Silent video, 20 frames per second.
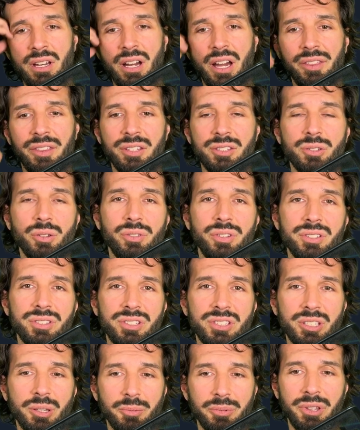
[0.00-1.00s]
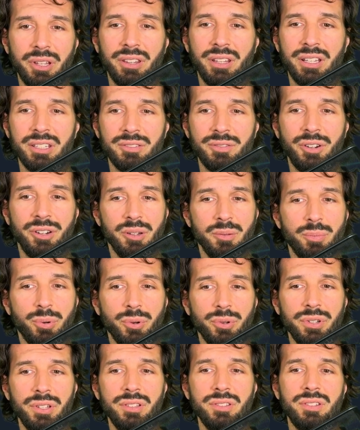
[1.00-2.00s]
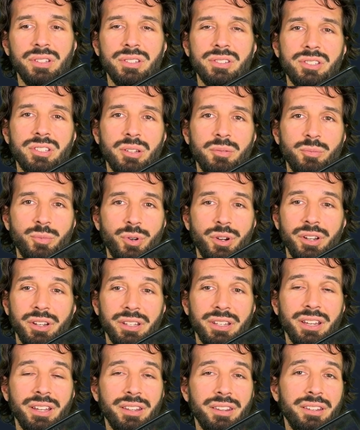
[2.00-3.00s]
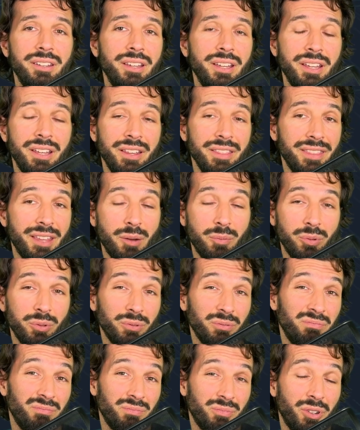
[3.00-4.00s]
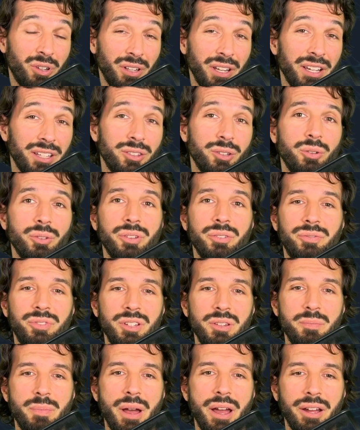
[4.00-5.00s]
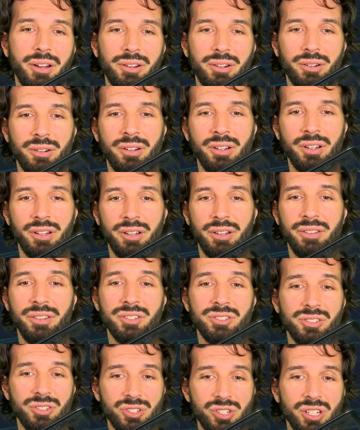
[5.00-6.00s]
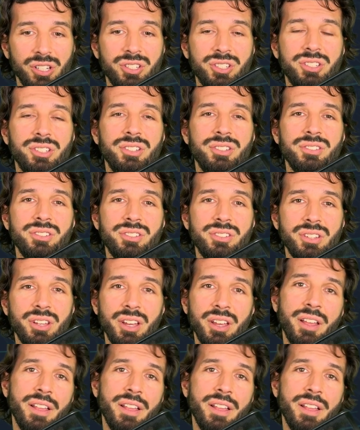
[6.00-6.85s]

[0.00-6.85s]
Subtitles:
I think so. This is something that's very important. Is someone, again, that will collect all the feedback, the suggestions